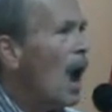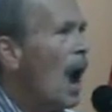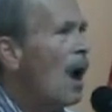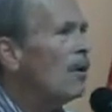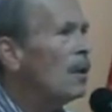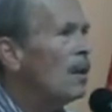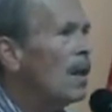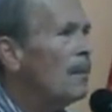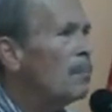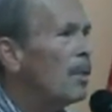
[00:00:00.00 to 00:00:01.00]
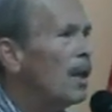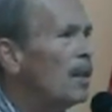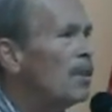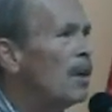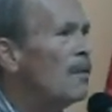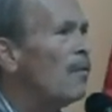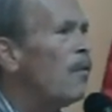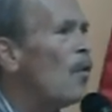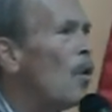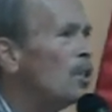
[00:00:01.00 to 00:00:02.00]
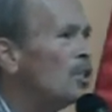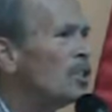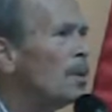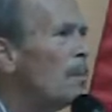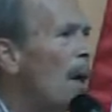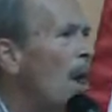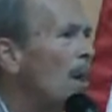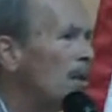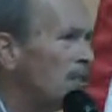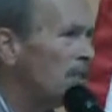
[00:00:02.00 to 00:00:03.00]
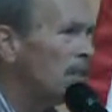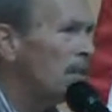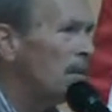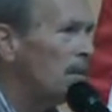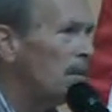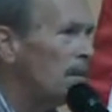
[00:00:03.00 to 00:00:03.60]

how do they plan to enforce the policy?